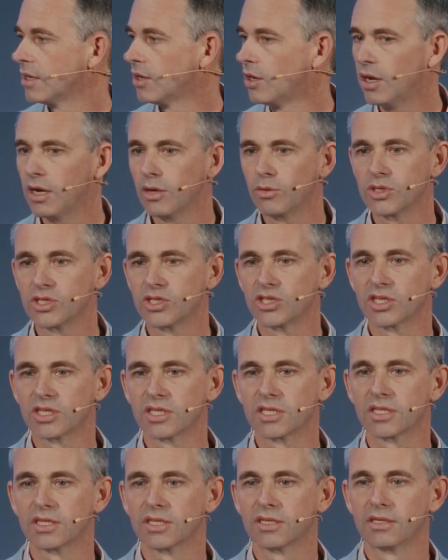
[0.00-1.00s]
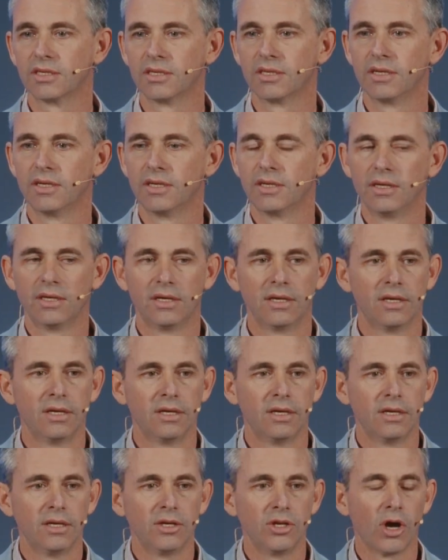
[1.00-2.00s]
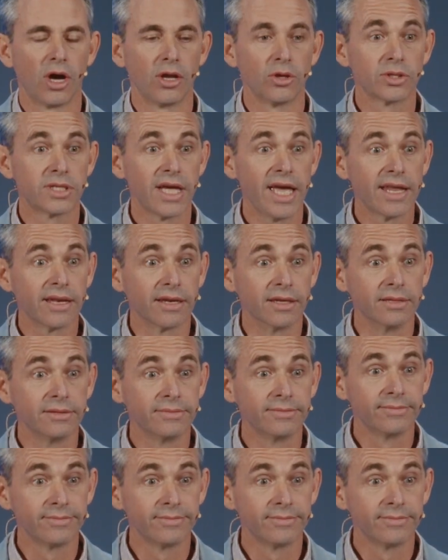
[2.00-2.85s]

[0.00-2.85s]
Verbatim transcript: I was just nine or 10.